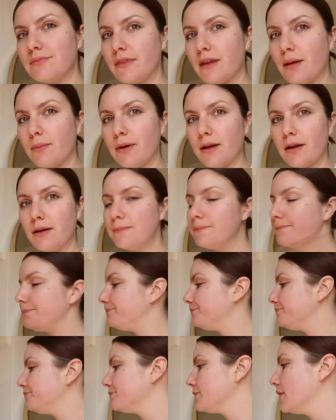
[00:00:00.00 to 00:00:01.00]
that better?
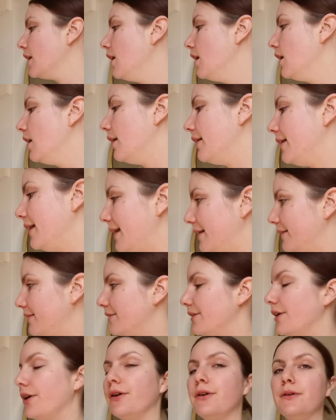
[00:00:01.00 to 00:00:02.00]
Okay,
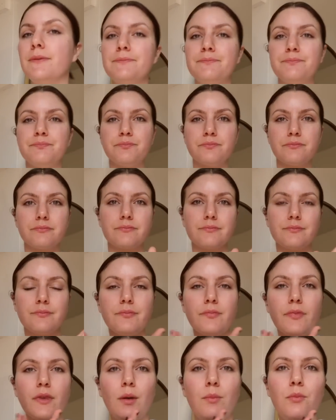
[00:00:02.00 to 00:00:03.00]
so
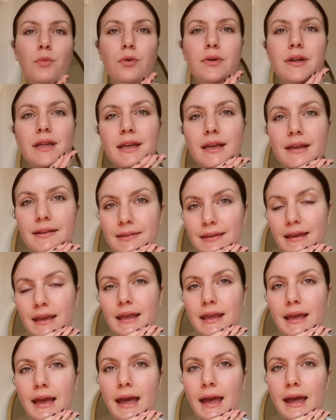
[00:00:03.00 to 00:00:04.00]
morning
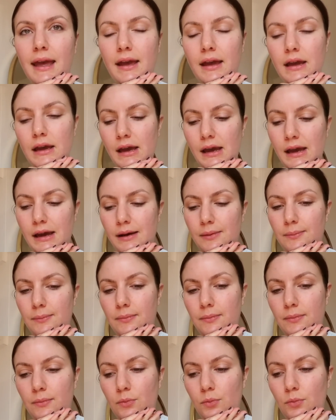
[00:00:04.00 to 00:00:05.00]

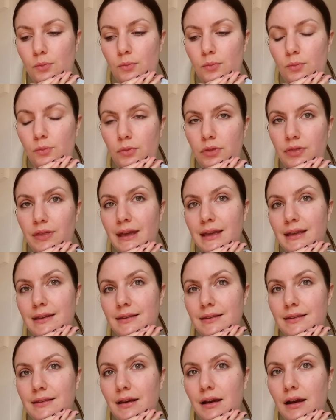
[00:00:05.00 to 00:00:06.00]
skincare.
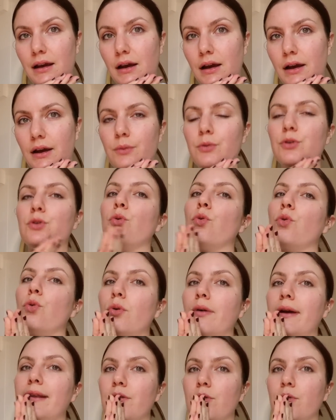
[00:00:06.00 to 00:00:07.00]
Things I would
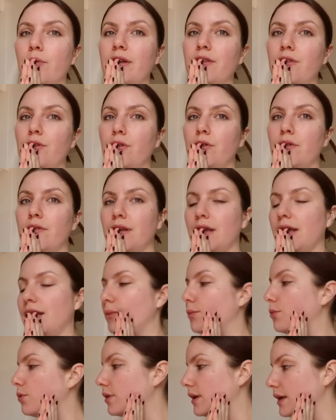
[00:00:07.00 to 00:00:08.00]
always use in
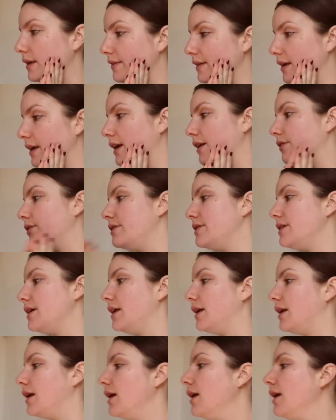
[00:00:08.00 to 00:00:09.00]
a morning skincare
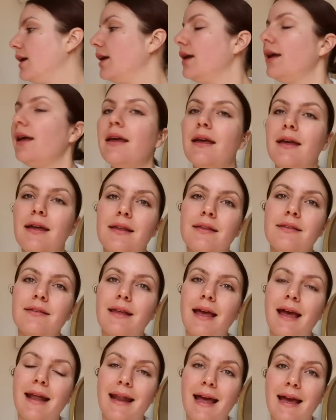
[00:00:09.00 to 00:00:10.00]
routine is
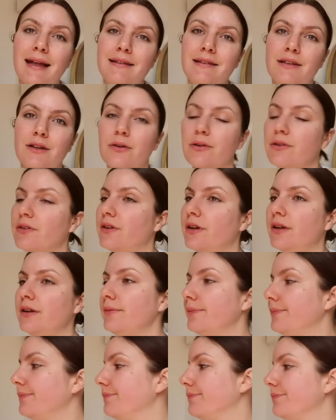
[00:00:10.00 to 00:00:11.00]
an
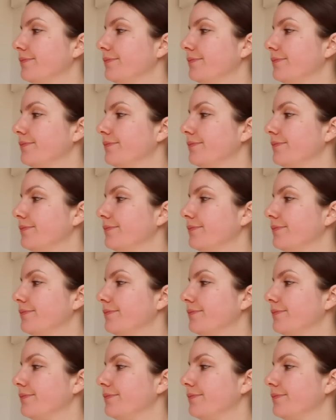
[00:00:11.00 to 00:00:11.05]
antioxidant,